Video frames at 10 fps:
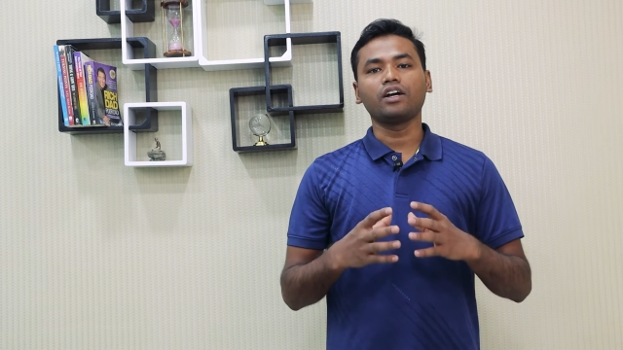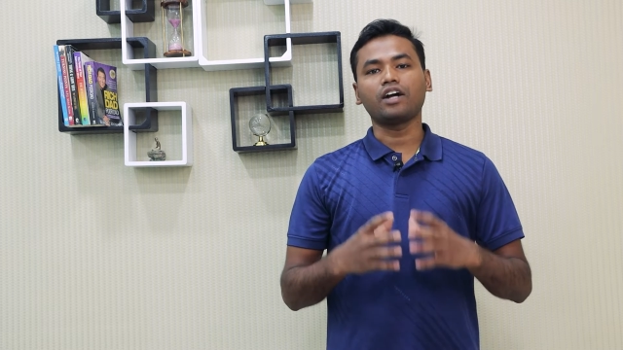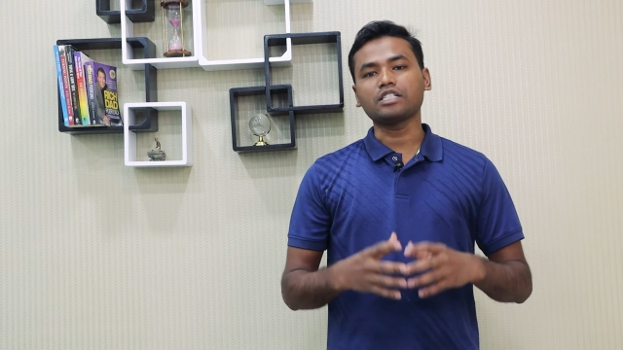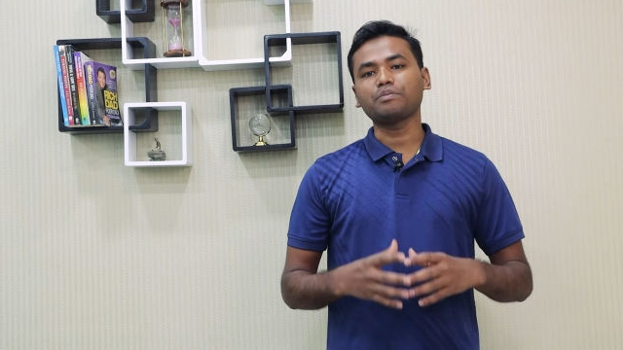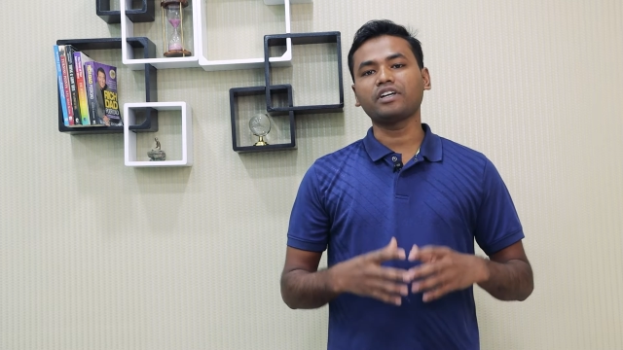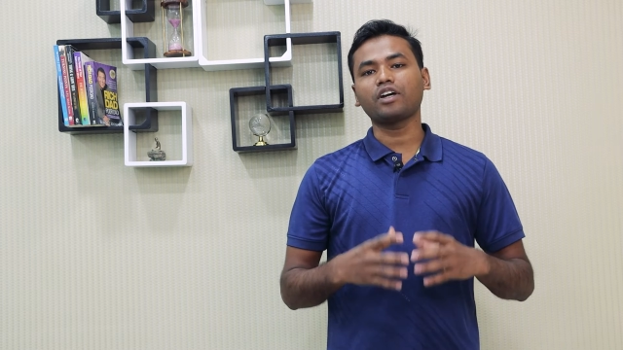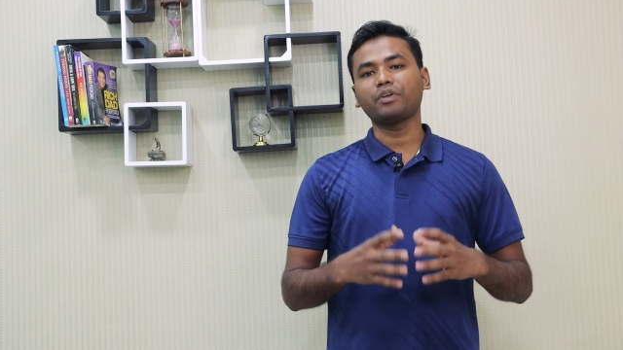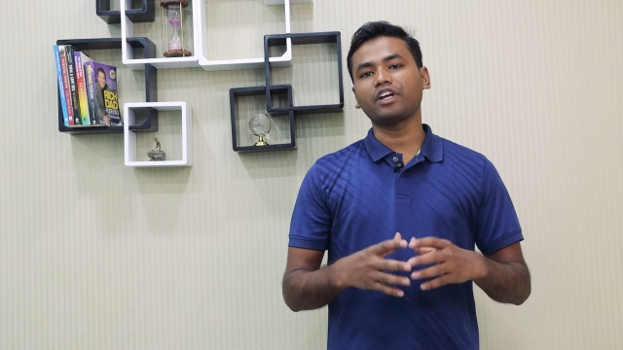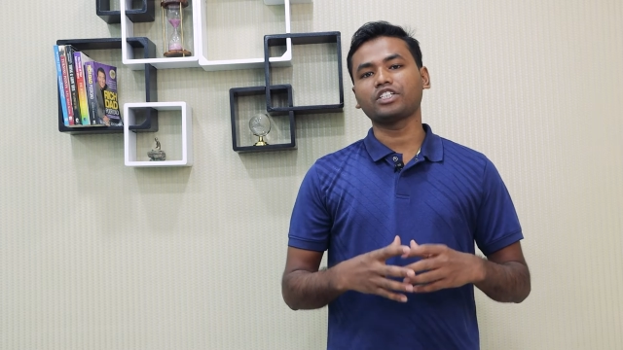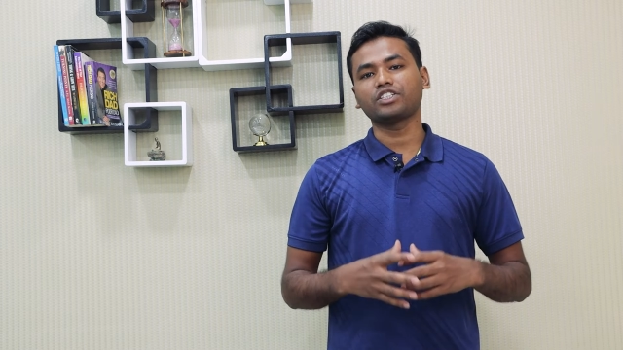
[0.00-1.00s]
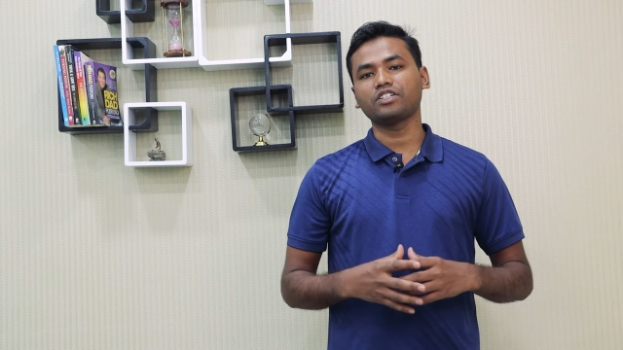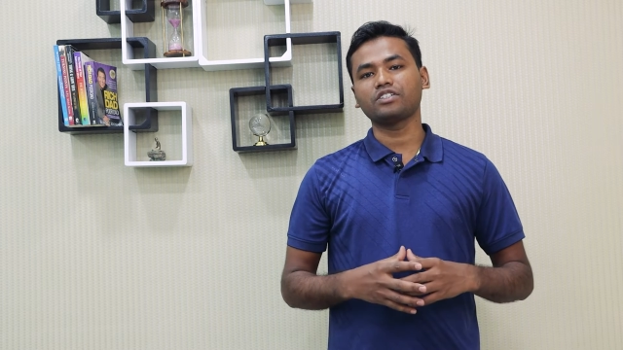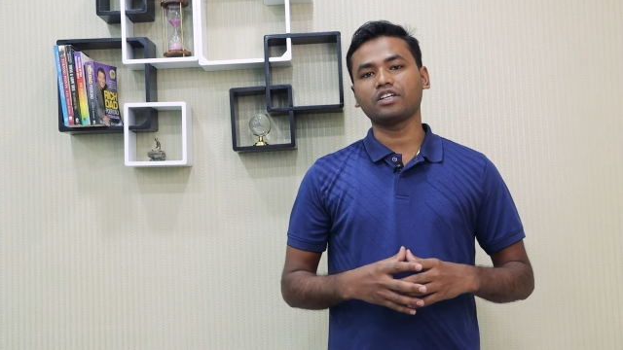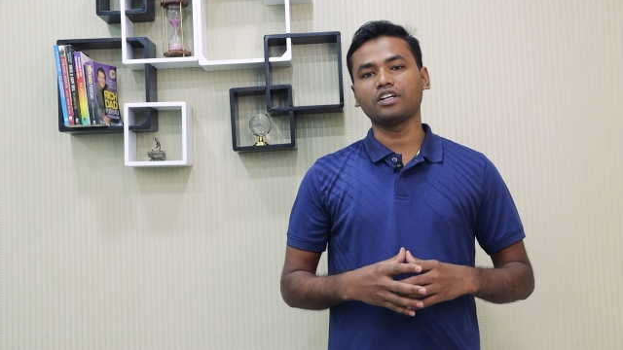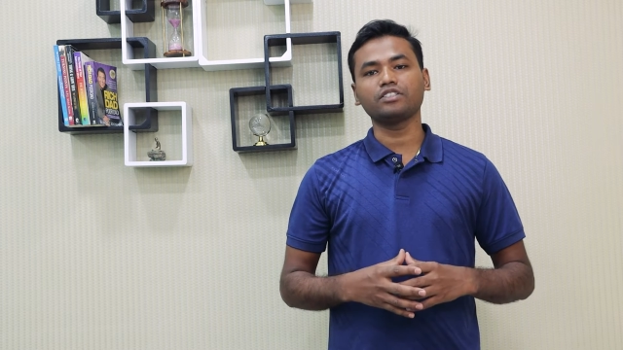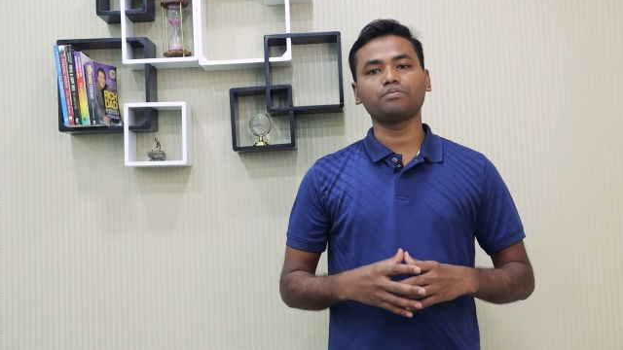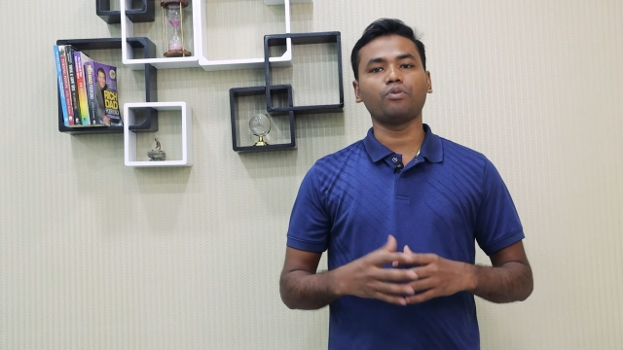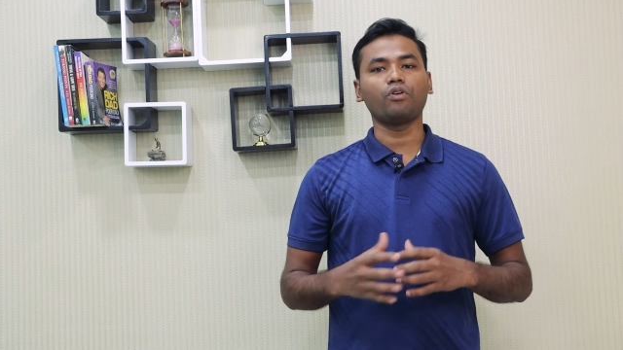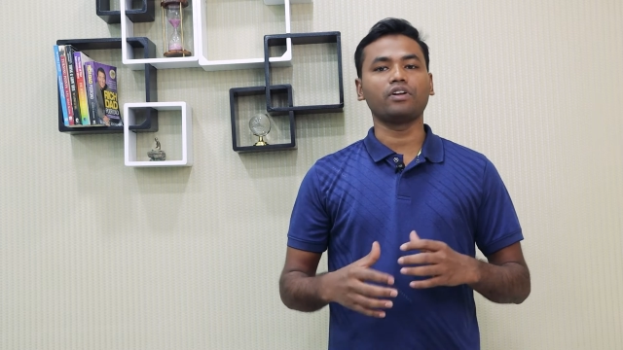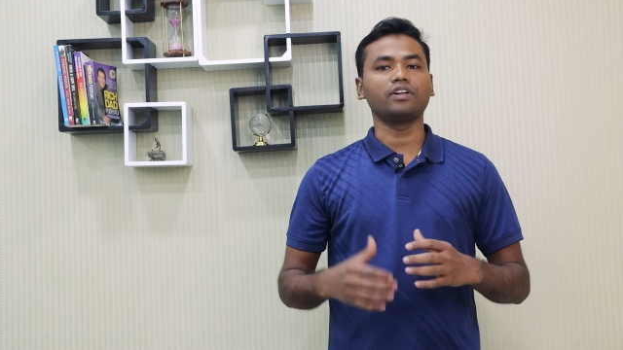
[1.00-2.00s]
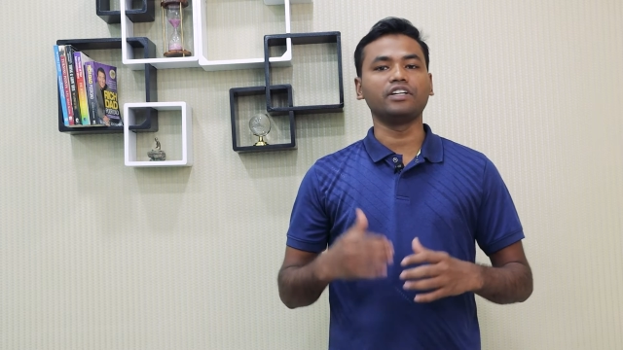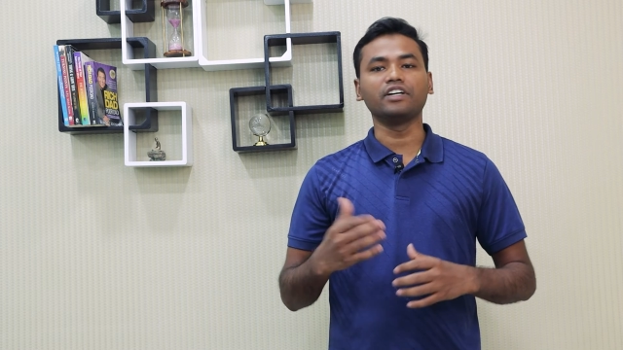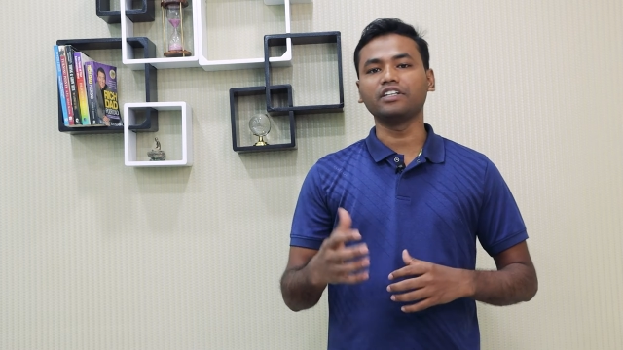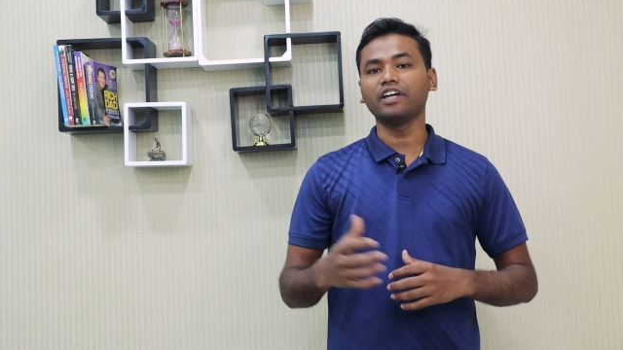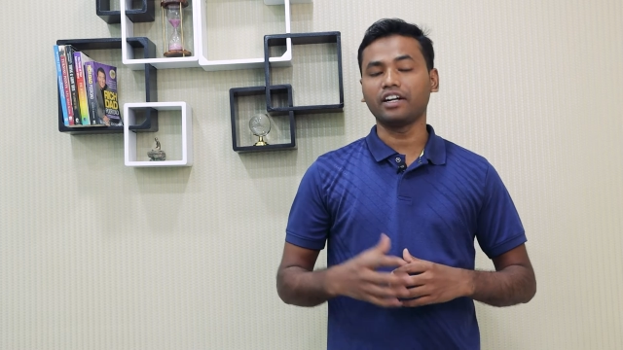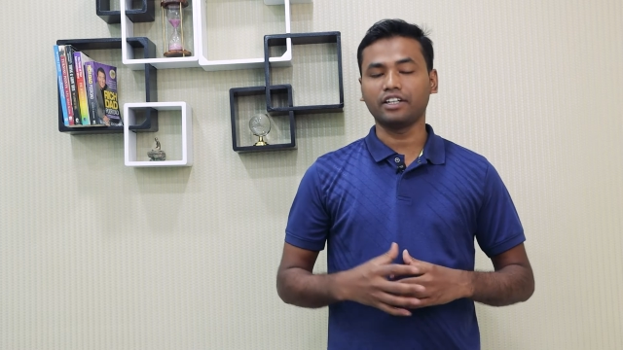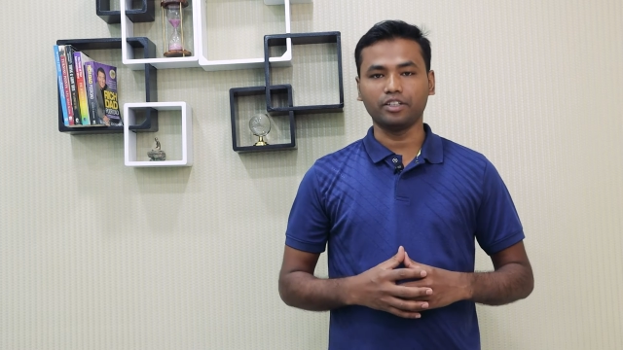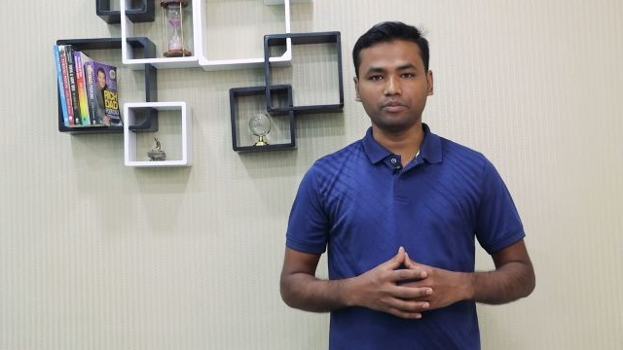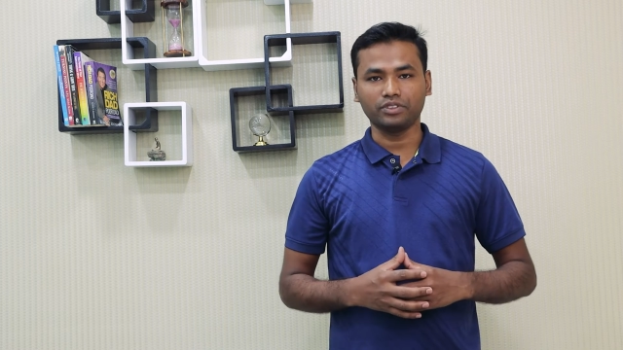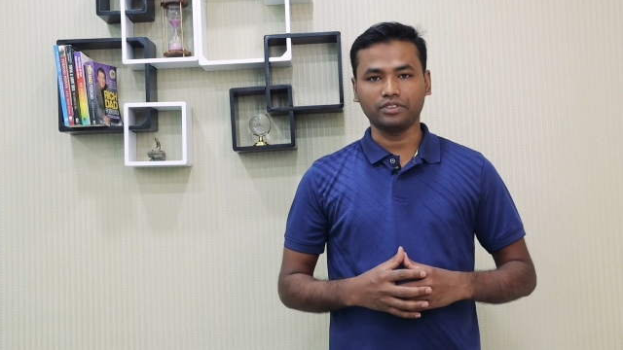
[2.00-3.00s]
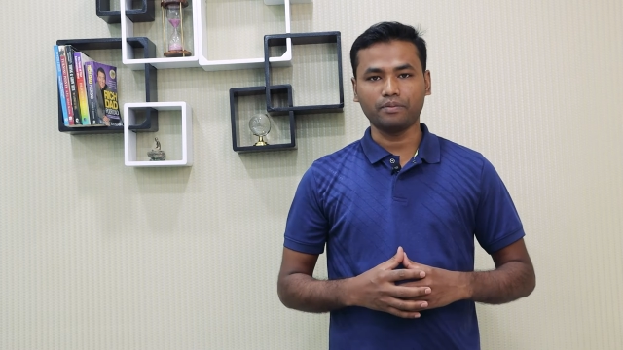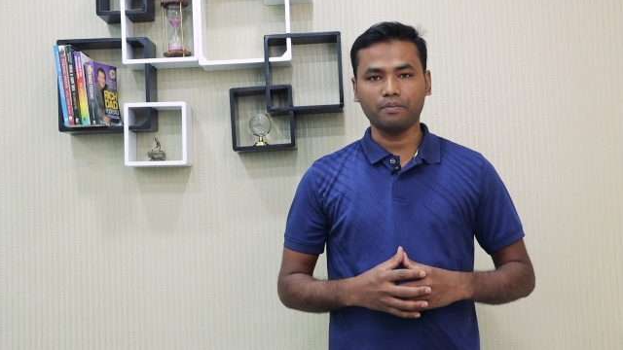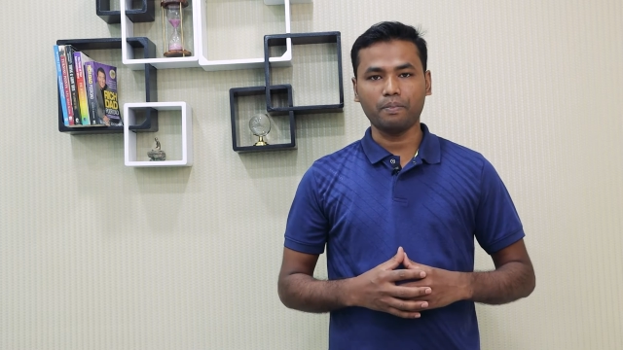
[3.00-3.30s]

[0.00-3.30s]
charismatic communication skills for leading their teams.